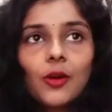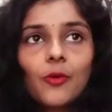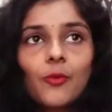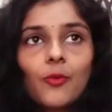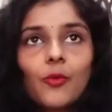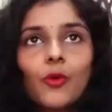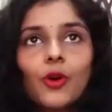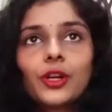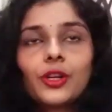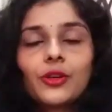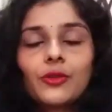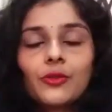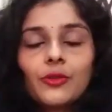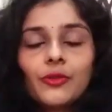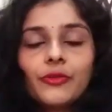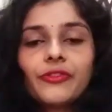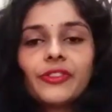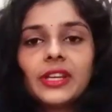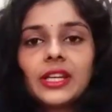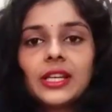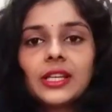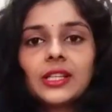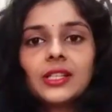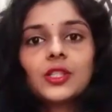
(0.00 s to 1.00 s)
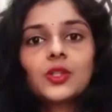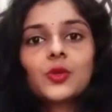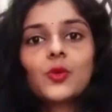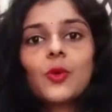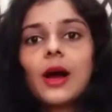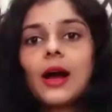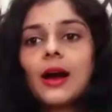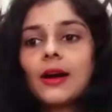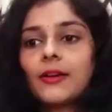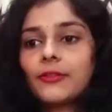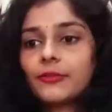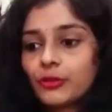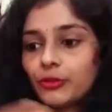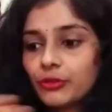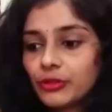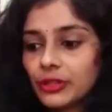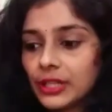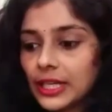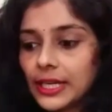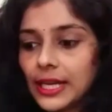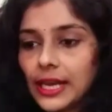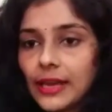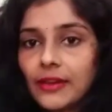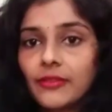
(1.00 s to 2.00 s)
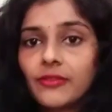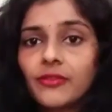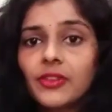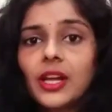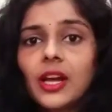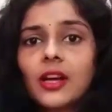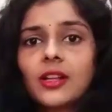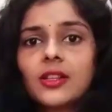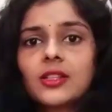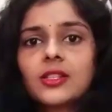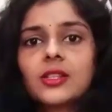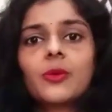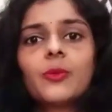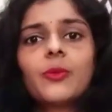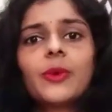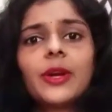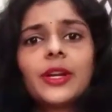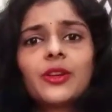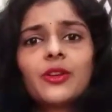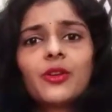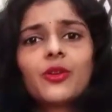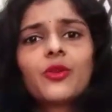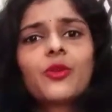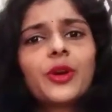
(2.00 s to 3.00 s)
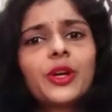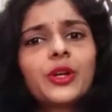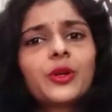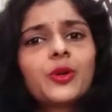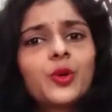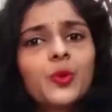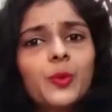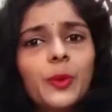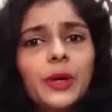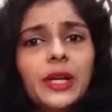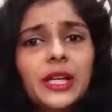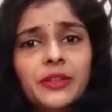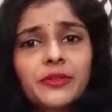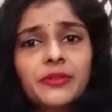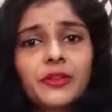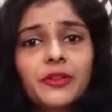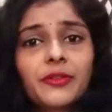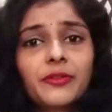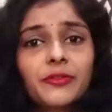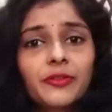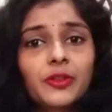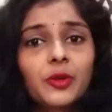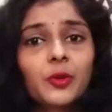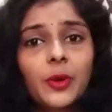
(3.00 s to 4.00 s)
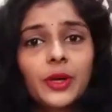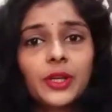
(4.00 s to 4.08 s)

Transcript: what you feel is you have to read every answer when you're going to 25th